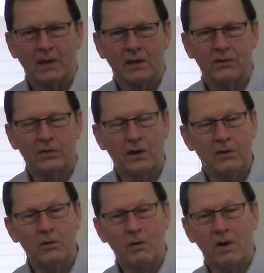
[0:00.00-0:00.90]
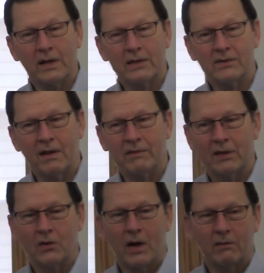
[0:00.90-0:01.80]
You say, you know all that stuff?
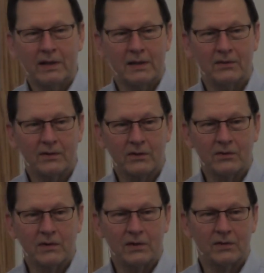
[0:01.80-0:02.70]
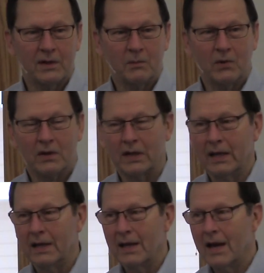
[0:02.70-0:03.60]
No, I read this illustration in a book.
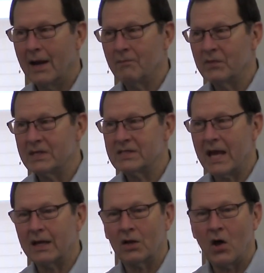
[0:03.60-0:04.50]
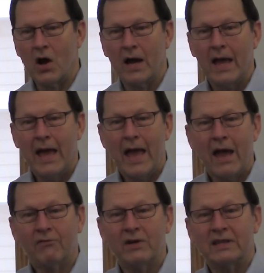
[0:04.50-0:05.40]
Uh, the second law,
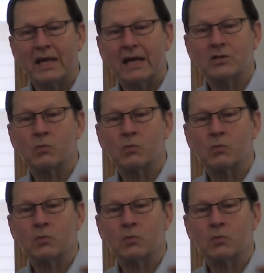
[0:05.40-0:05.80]
everything is